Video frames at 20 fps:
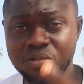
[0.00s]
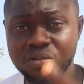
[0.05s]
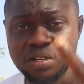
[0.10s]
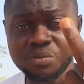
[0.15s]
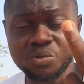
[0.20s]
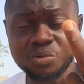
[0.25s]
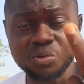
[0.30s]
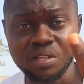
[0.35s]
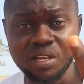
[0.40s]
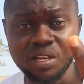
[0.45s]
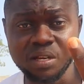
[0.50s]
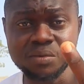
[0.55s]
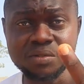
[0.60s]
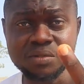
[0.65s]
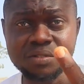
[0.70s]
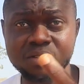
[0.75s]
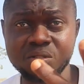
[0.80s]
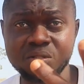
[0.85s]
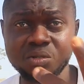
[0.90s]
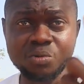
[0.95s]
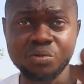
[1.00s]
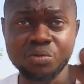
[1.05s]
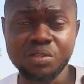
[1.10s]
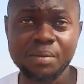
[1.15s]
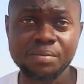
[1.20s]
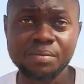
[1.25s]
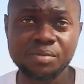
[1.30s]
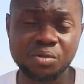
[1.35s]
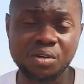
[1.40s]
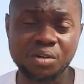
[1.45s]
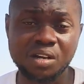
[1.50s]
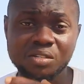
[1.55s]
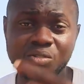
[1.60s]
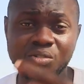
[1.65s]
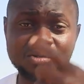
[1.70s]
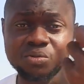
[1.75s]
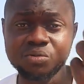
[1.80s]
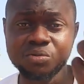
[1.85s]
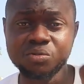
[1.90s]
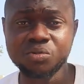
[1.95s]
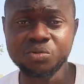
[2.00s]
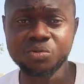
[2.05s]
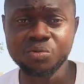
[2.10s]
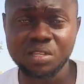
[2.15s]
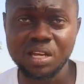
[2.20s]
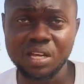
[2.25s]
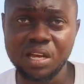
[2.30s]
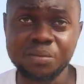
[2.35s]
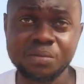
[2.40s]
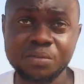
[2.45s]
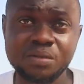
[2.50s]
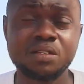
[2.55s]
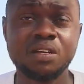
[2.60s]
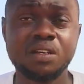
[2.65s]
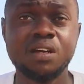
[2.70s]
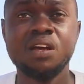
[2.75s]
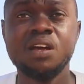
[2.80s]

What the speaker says: them 2 times. 2 times Newcastle, 2 times